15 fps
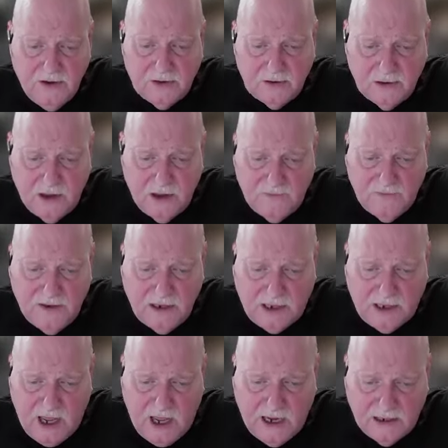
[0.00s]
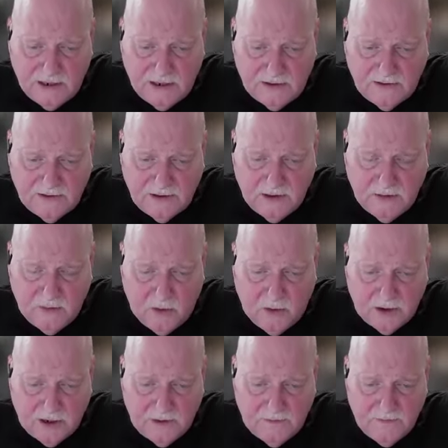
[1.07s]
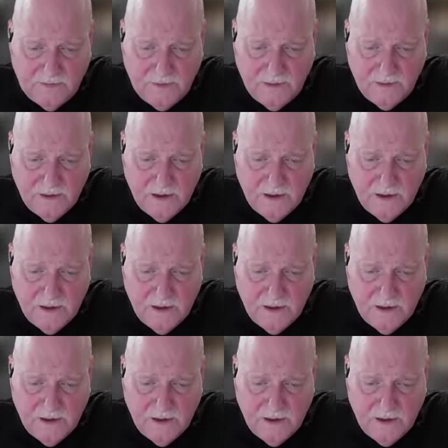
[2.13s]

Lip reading: your loving kindness in the morning.